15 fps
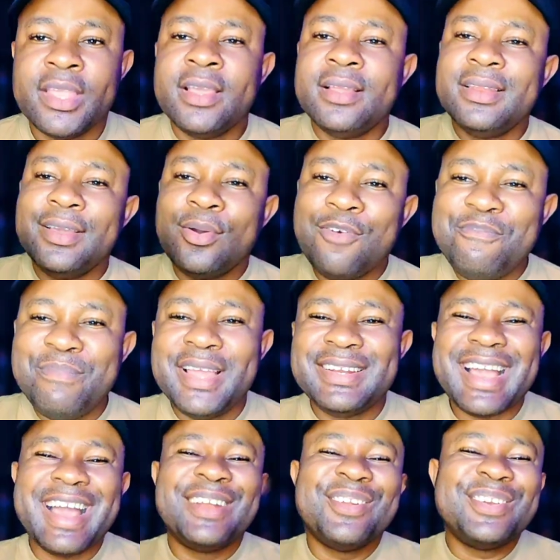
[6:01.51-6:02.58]
The government
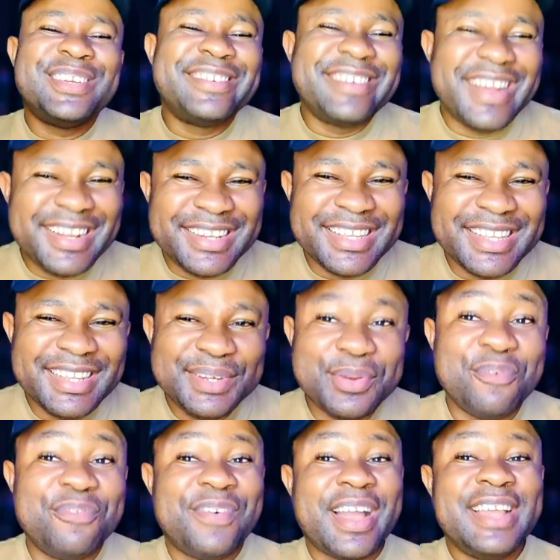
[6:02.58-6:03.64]
are not ready to
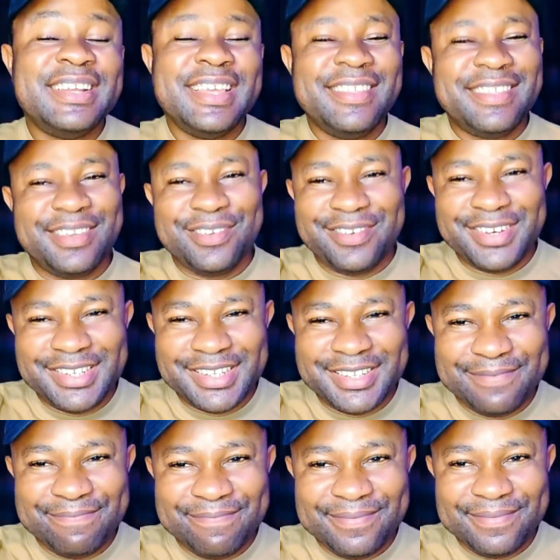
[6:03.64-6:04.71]
fight the insecurity,
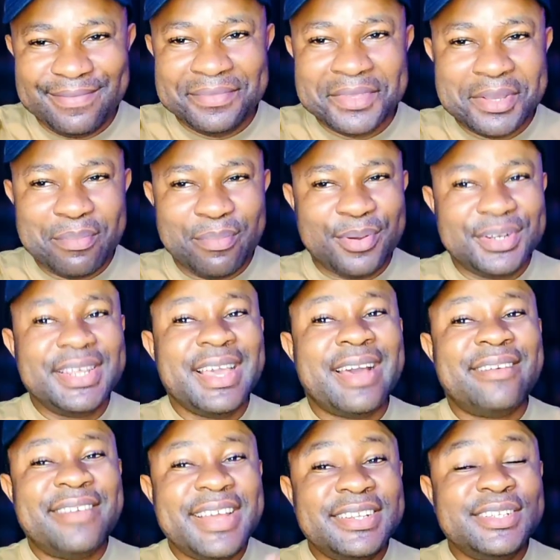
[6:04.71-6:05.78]
but they are
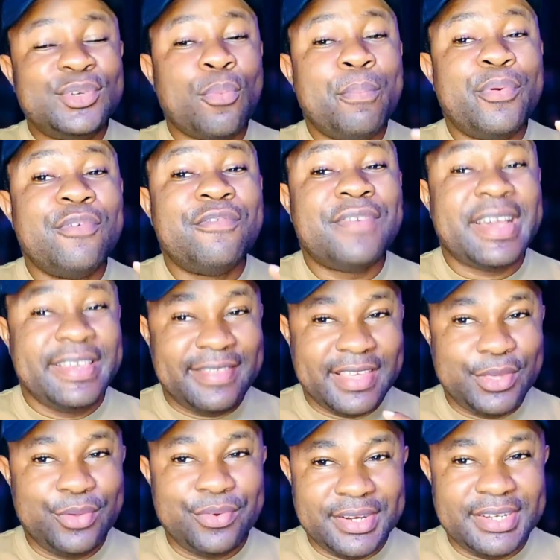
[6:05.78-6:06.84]
ready to provide
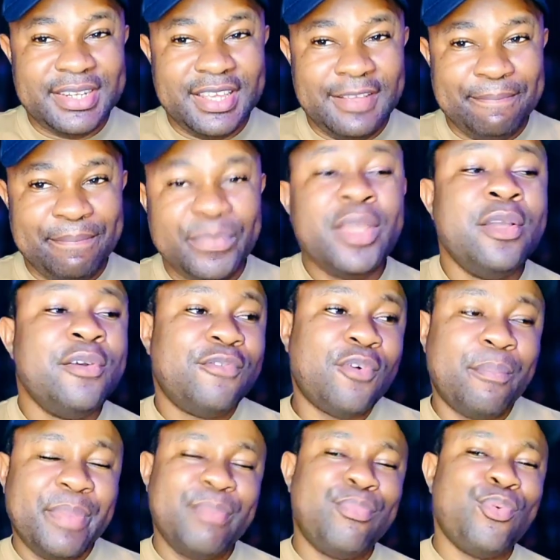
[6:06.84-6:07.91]
security for
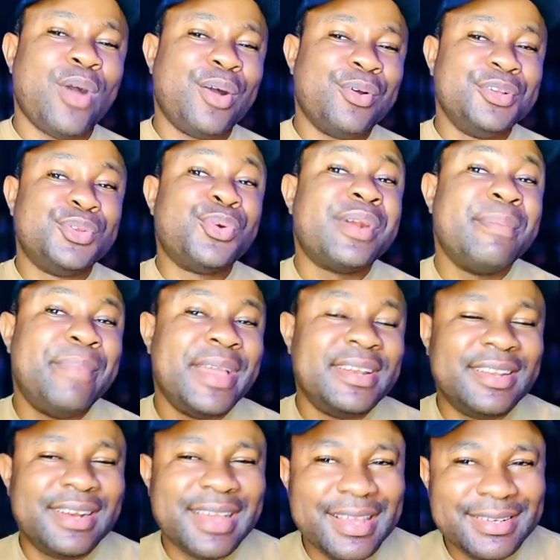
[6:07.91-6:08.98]
people who are going to repair the
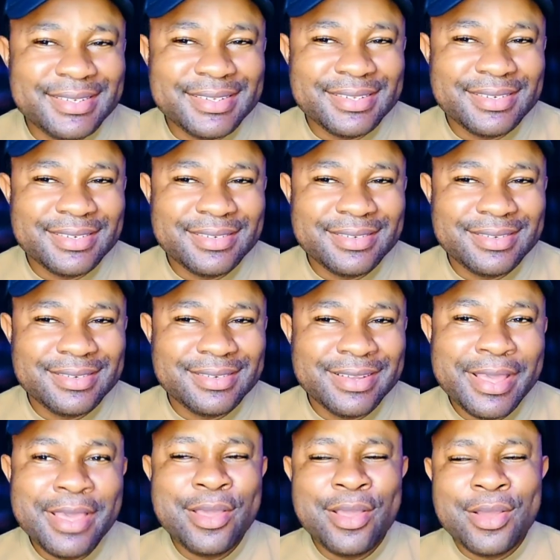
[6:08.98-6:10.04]
night.
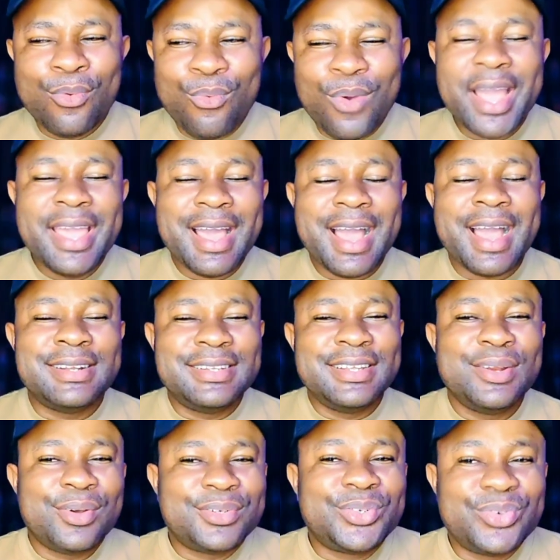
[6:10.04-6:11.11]
Why are they
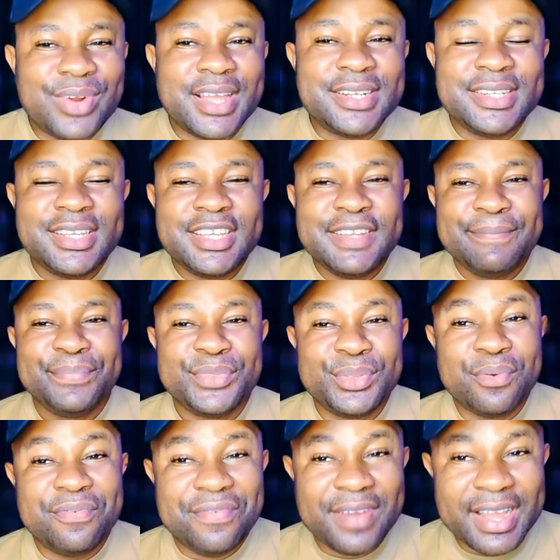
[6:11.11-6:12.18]
not ready to
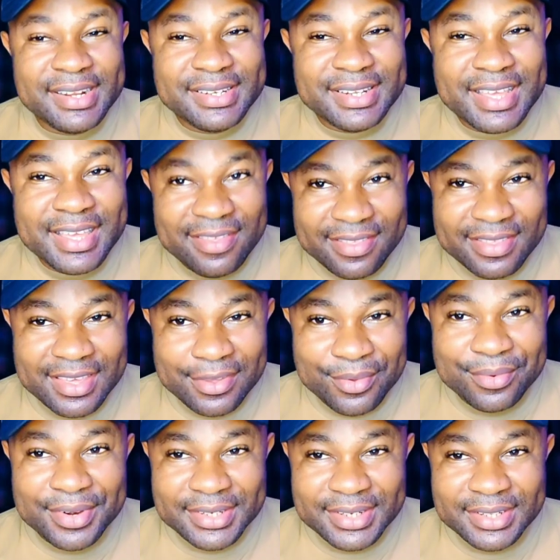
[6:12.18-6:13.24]
fight
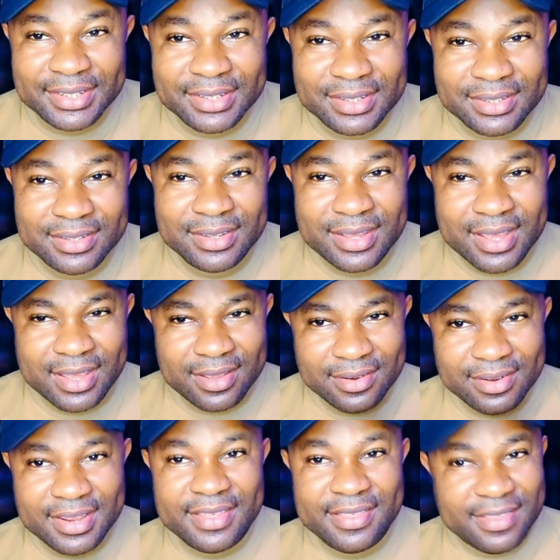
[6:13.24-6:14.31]
insecurity?
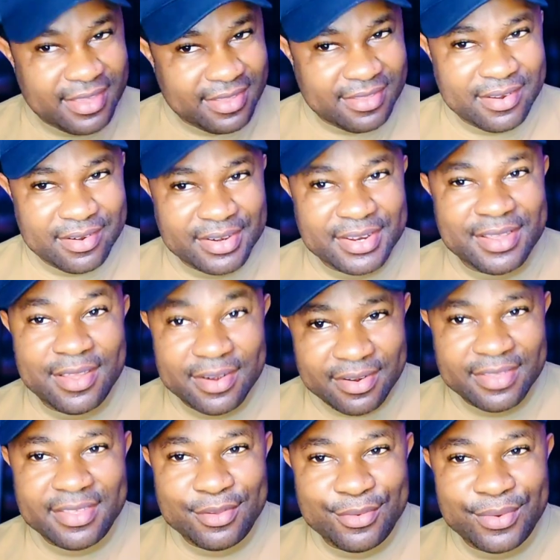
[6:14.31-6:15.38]
This is the
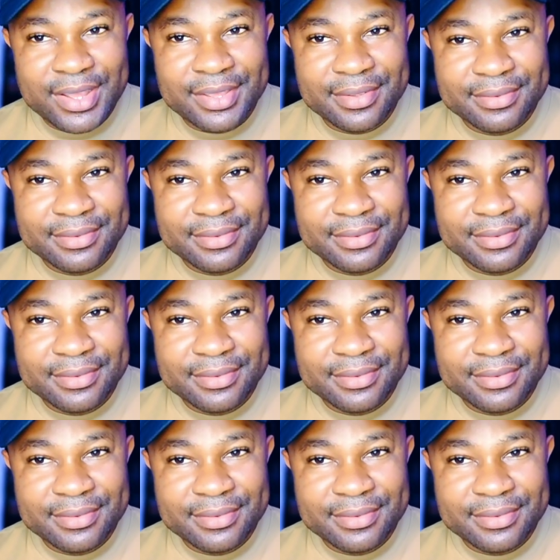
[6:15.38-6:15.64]
reason why.